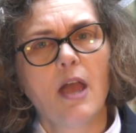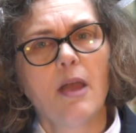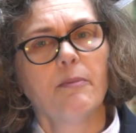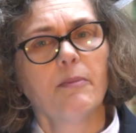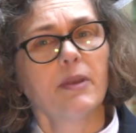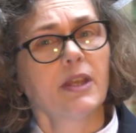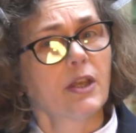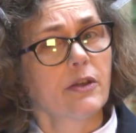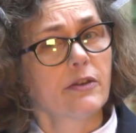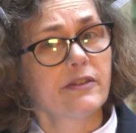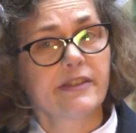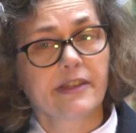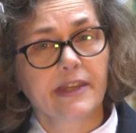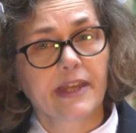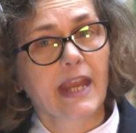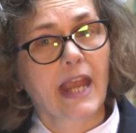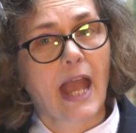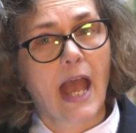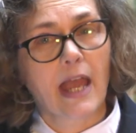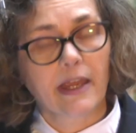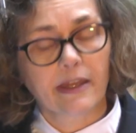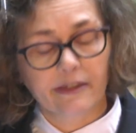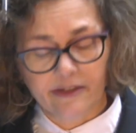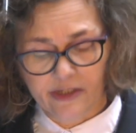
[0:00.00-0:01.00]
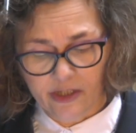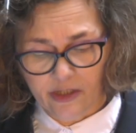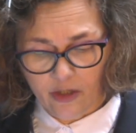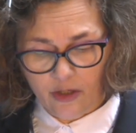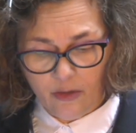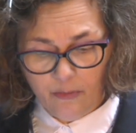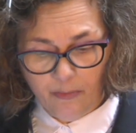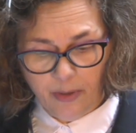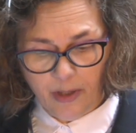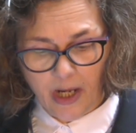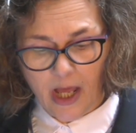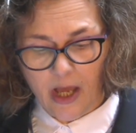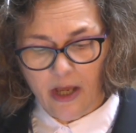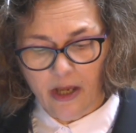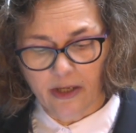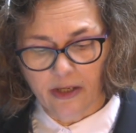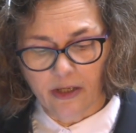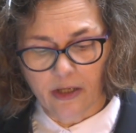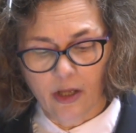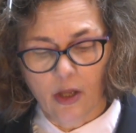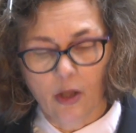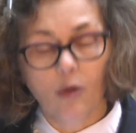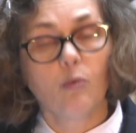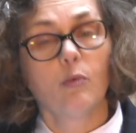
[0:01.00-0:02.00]
because they had to
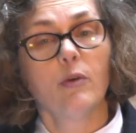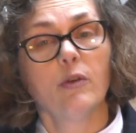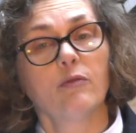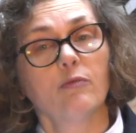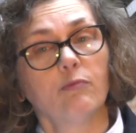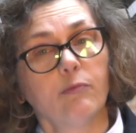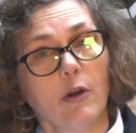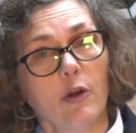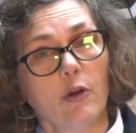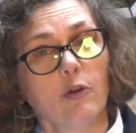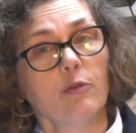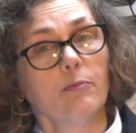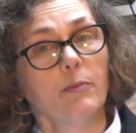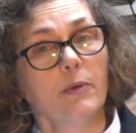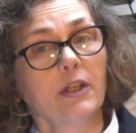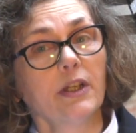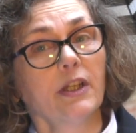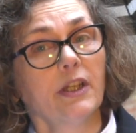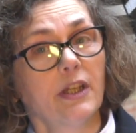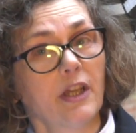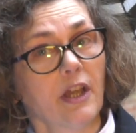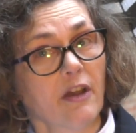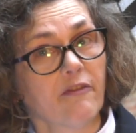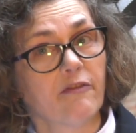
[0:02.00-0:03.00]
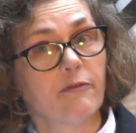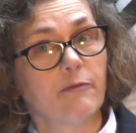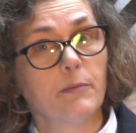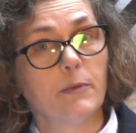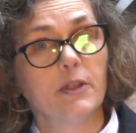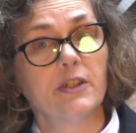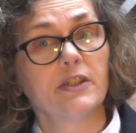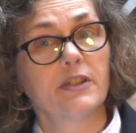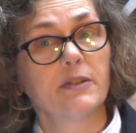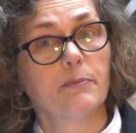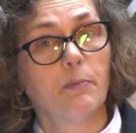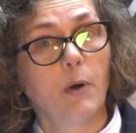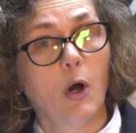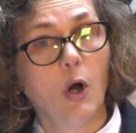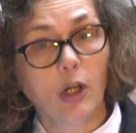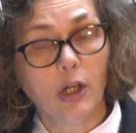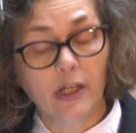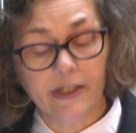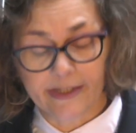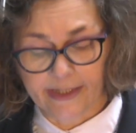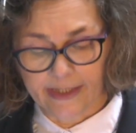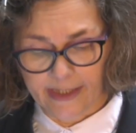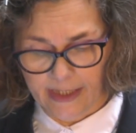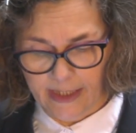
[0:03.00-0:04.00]
comply with Roman government
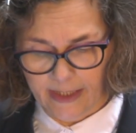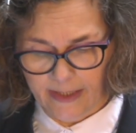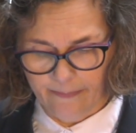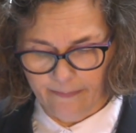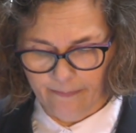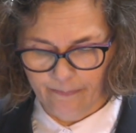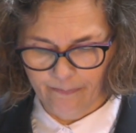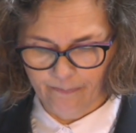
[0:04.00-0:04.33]
policy.